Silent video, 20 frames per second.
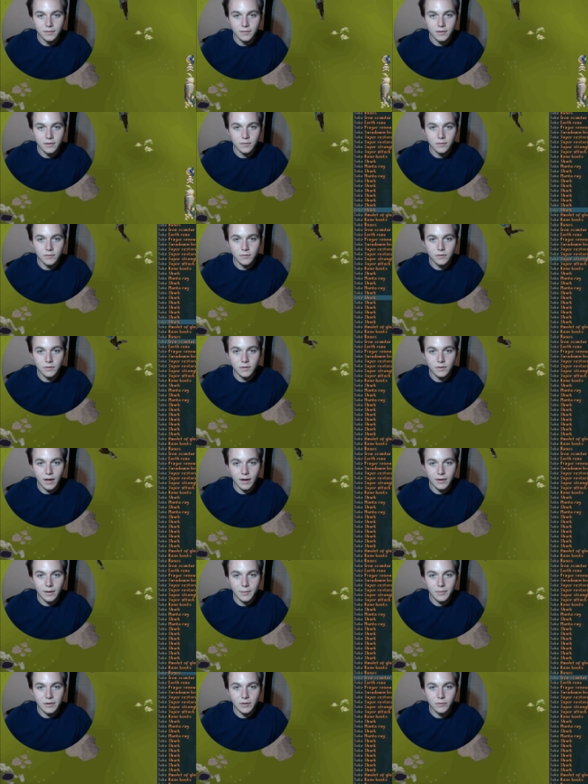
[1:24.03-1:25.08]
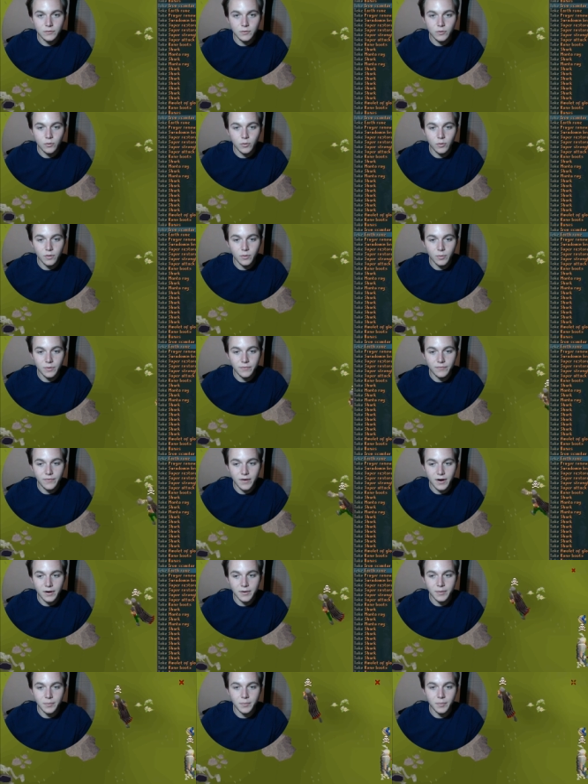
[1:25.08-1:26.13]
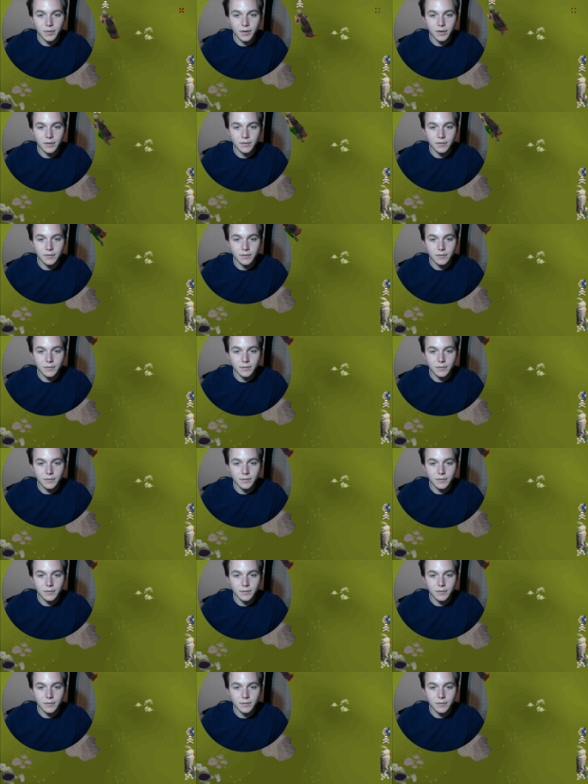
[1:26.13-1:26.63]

This was just, I, I mean it was cool that we fought him, but